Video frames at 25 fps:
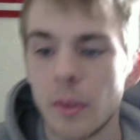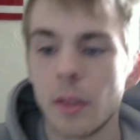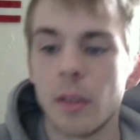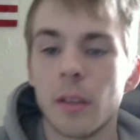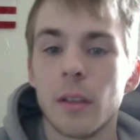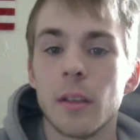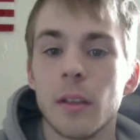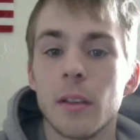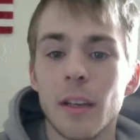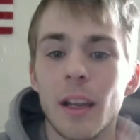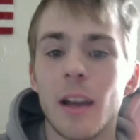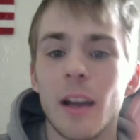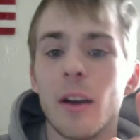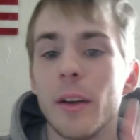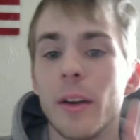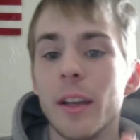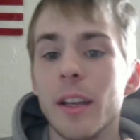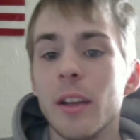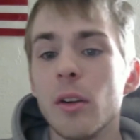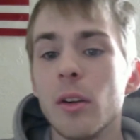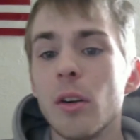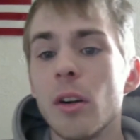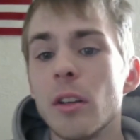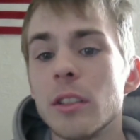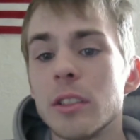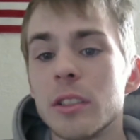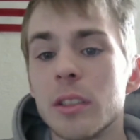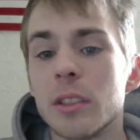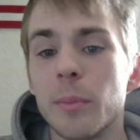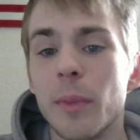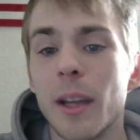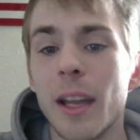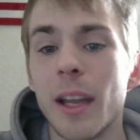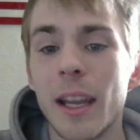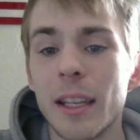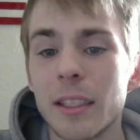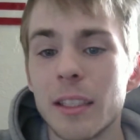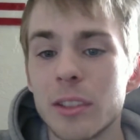Now, here are some
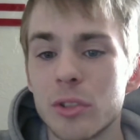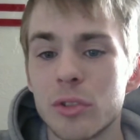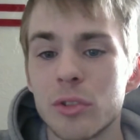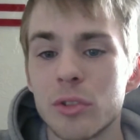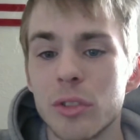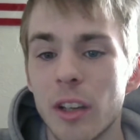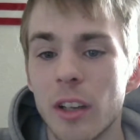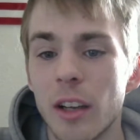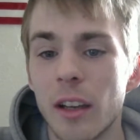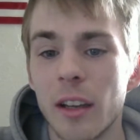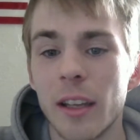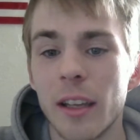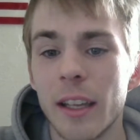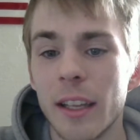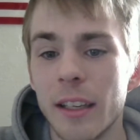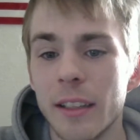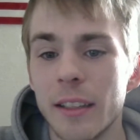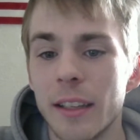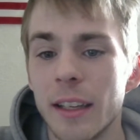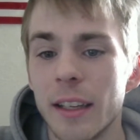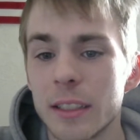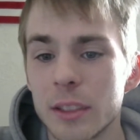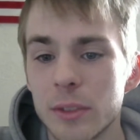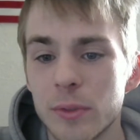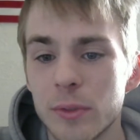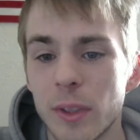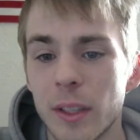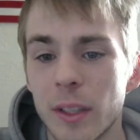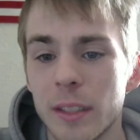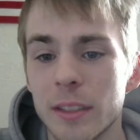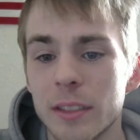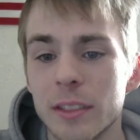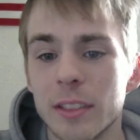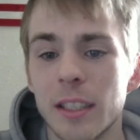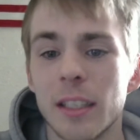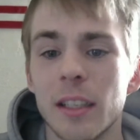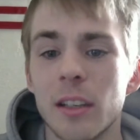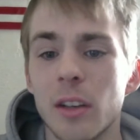extra index
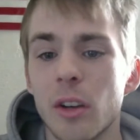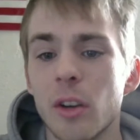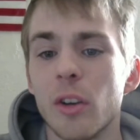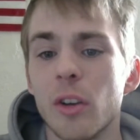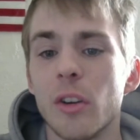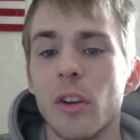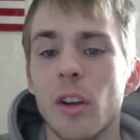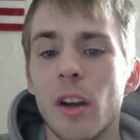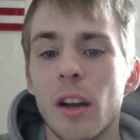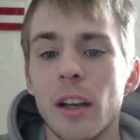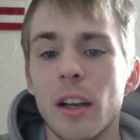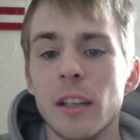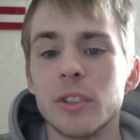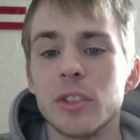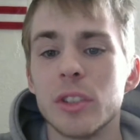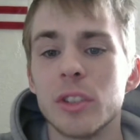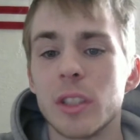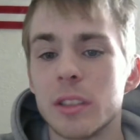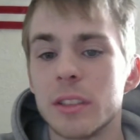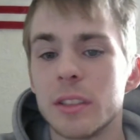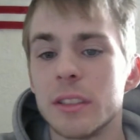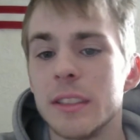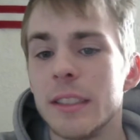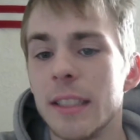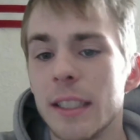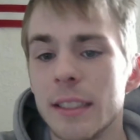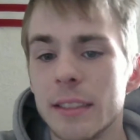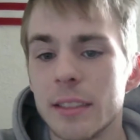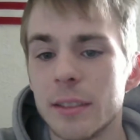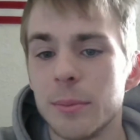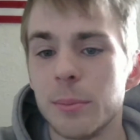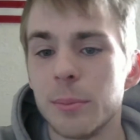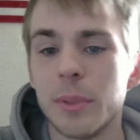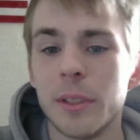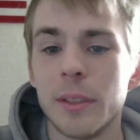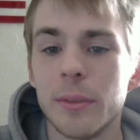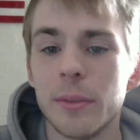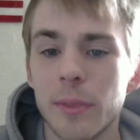funds that are not just the
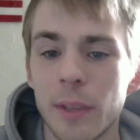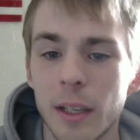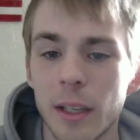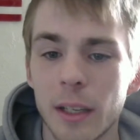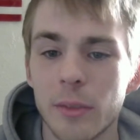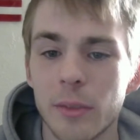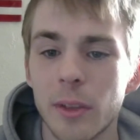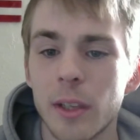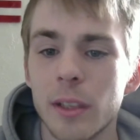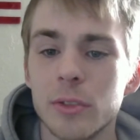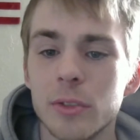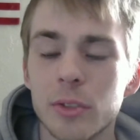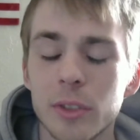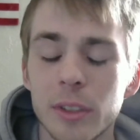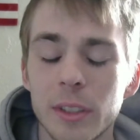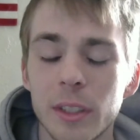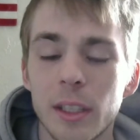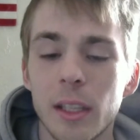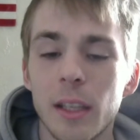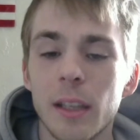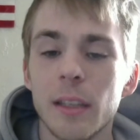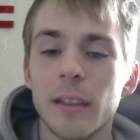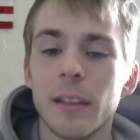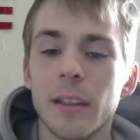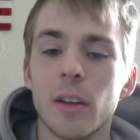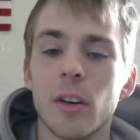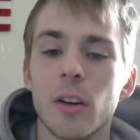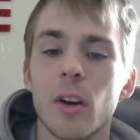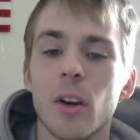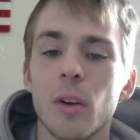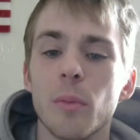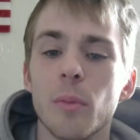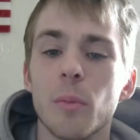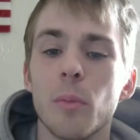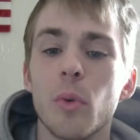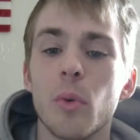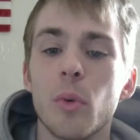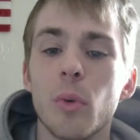S&P 500. There
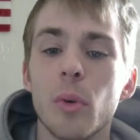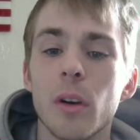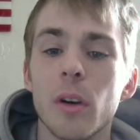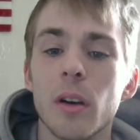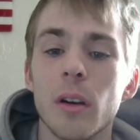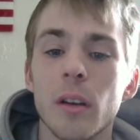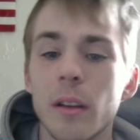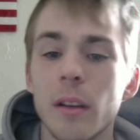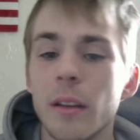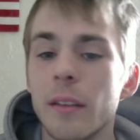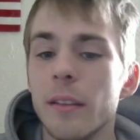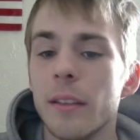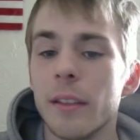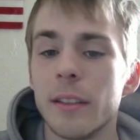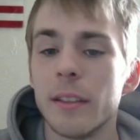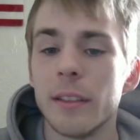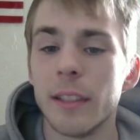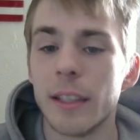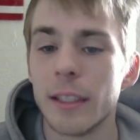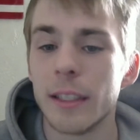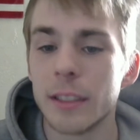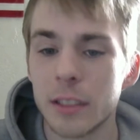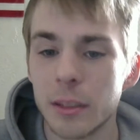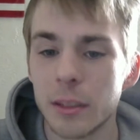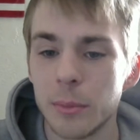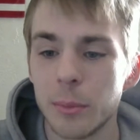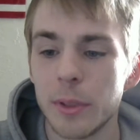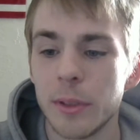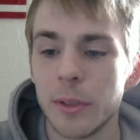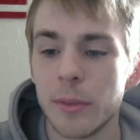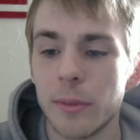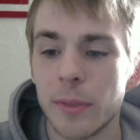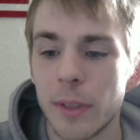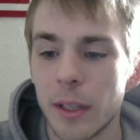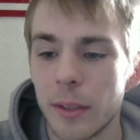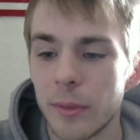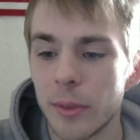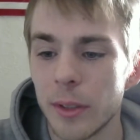are more than the S&P
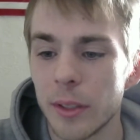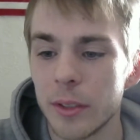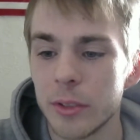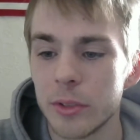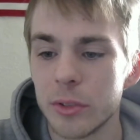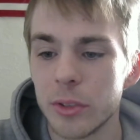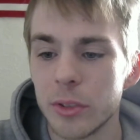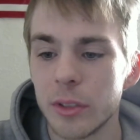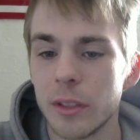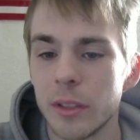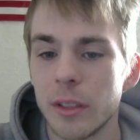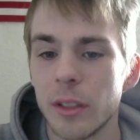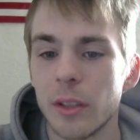500.